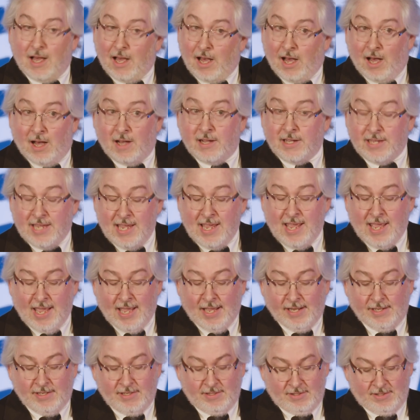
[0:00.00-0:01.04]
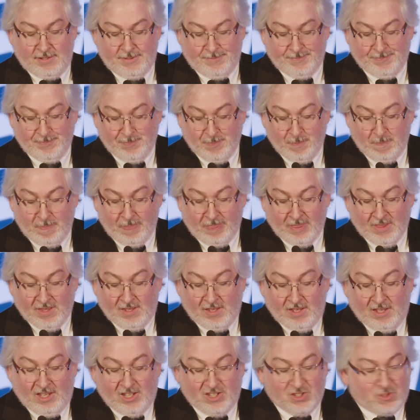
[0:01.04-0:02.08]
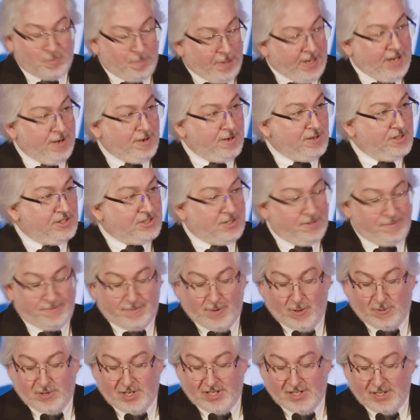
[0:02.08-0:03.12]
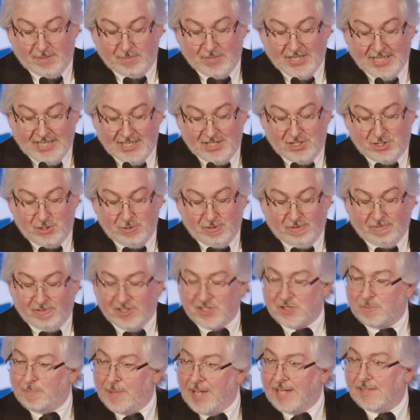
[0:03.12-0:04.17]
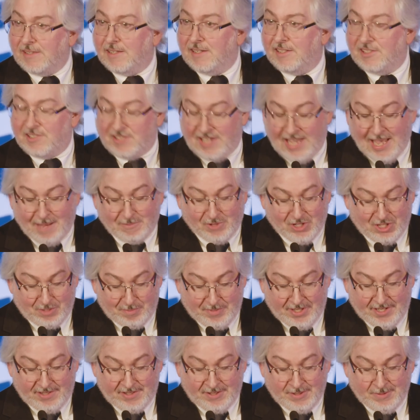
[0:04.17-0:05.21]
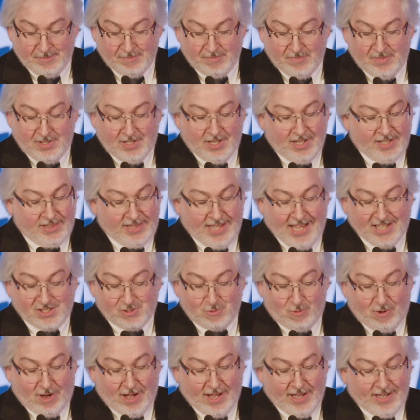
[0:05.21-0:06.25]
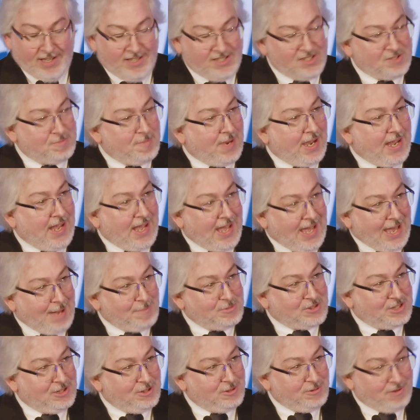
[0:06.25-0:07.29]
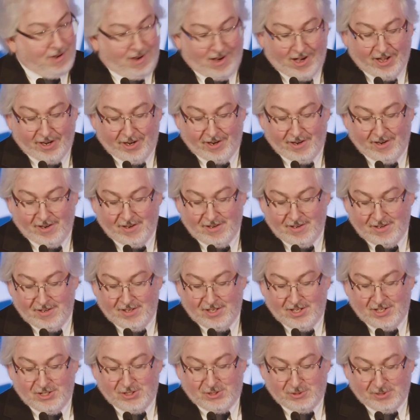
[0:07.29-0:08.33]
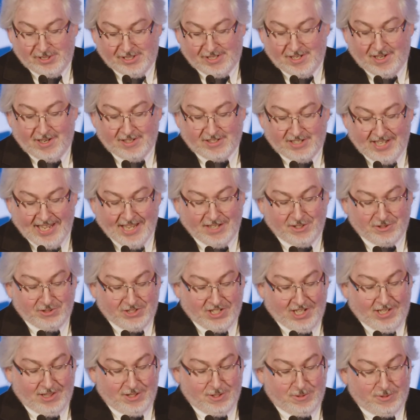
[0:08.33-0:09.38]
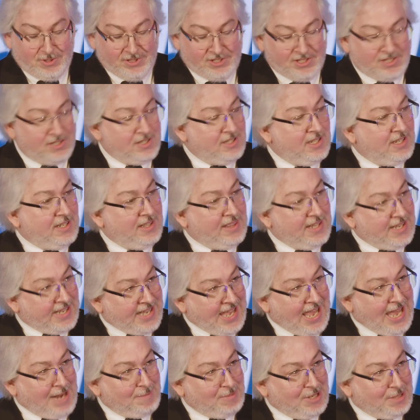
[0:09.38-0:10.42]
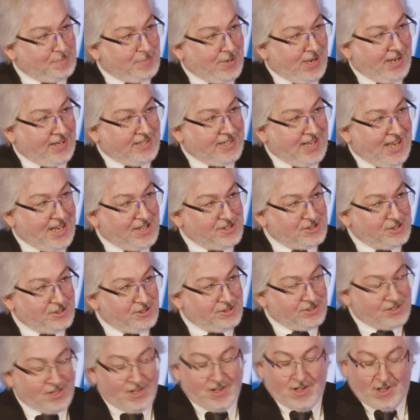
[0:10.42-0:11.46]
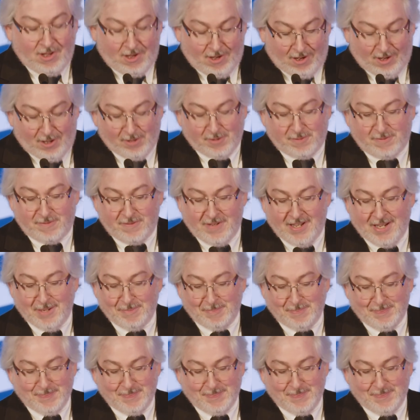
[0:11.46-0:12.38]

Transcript: again, his peers have voted him into a respected establishment, and that's why it is my absolute honor to induct Daniel J. Lewis into the Academy of Podcasters Hall of Fame.